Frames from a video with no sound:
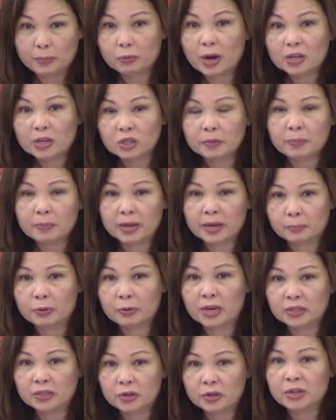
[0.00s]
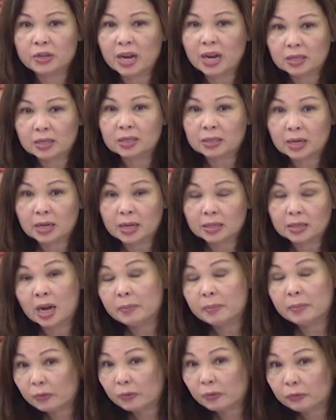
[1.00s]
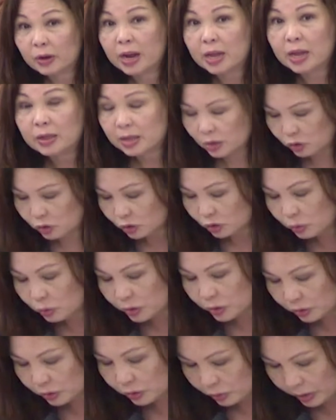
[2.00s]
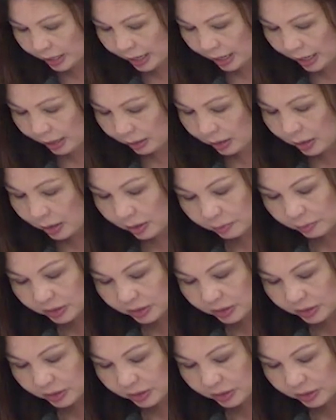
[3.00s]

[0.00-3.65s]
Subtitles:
when pressured by the President of the United States, and I'm afraid that you will do again.